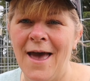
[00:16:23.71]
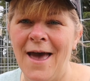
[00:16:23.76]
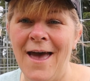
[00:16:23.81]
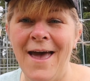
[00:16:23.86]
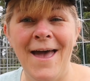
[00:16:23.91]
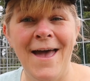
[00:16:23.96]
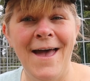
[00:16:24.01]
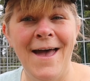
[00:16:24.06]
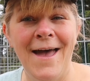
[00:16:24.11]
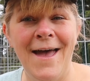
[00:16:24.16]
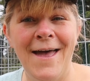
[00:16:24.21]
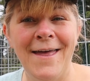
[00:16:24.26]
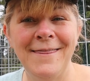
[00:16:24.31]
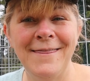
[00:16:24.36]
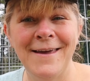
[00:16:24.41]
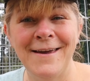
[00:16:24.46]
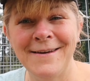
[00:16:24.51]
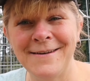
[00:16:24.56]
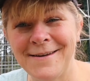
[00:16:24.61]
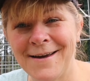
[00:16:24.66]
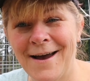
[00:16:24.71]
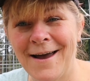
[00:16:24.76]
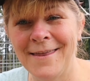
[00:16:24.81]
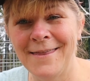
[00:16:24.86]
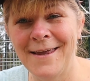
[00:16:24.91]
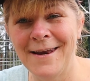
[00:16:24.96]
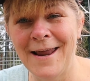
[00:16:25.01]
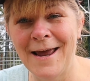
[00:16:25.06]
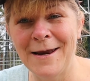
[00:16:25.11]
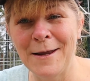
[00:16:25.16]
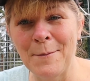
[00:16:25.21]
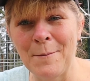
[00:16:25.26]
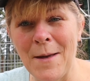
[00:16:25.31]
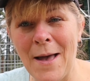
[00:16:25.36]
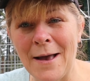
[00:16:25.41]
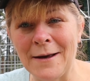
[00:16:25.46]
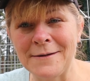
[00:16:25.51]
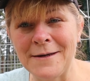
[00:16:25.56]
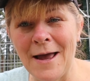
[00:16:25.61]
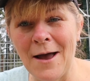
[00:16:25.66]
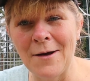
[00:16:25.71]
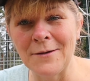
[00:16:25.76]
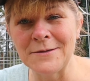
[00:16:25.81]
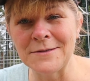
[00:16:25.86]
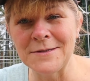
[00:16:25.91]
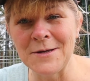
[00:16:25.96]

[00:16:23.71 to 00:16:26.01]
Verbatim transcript: and then tie the netting back down.